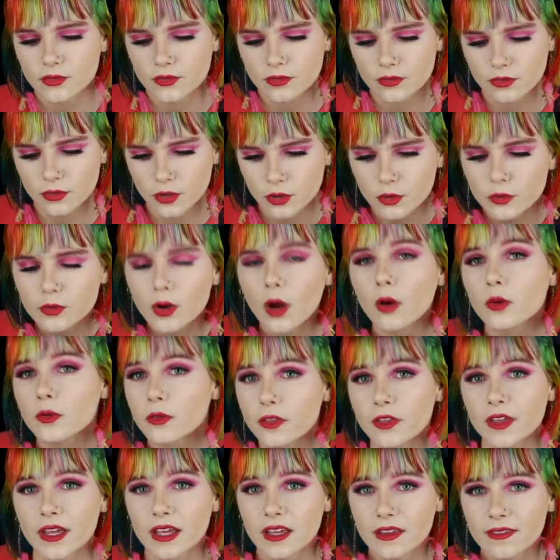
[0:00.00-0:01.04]
you don't
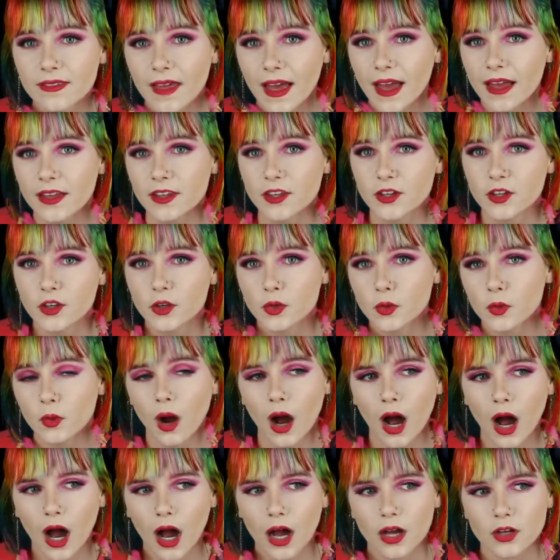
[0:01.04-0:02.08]
think that you
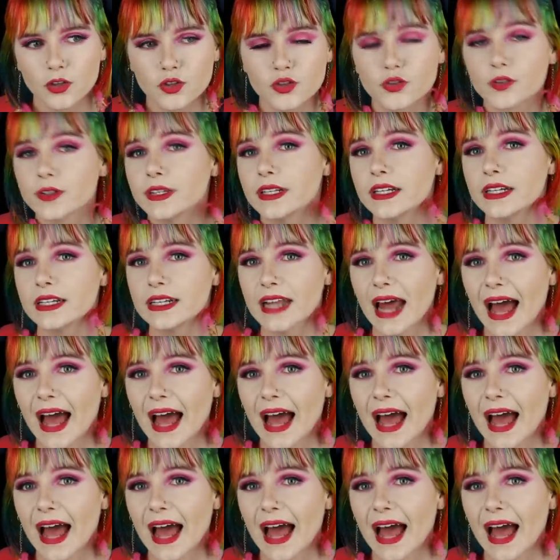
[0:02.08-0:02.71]
are treated